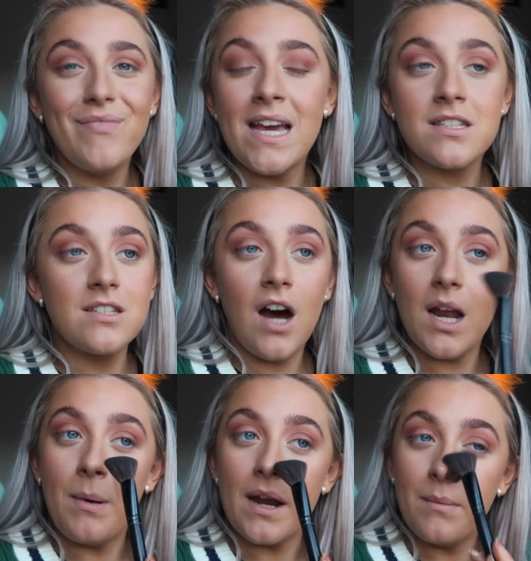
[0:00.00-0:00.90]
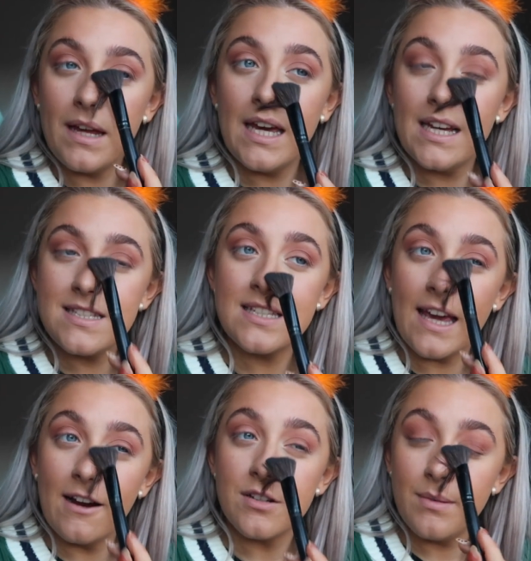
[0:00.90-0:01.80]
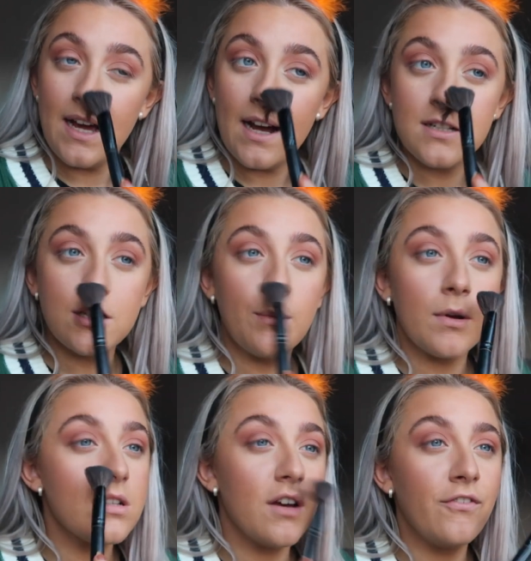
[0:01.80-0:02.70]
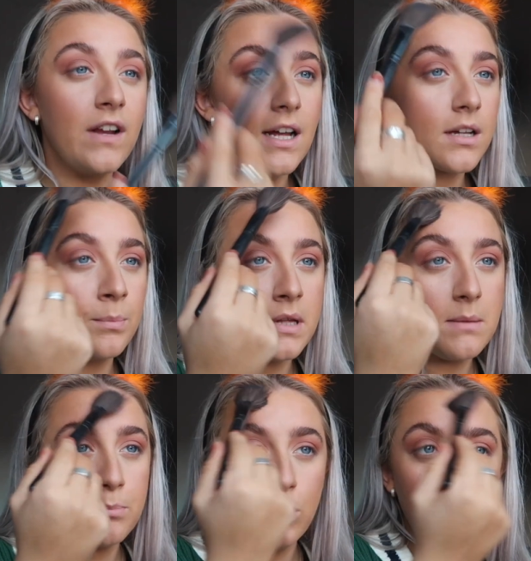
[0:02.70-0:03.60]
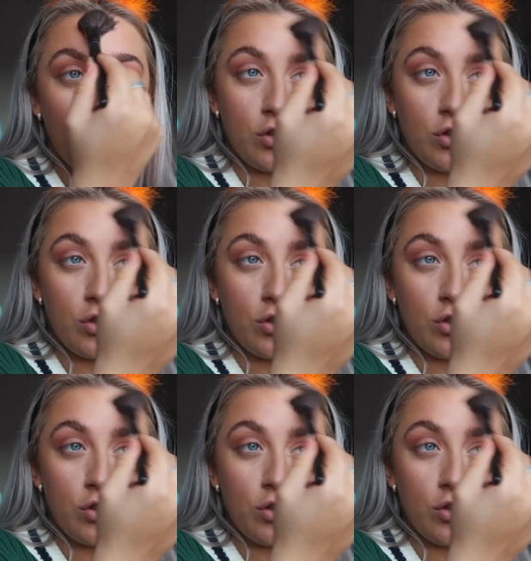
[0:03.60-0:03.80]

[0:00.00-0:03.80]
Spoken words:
it's not about me. It scares me actually, because I feel like people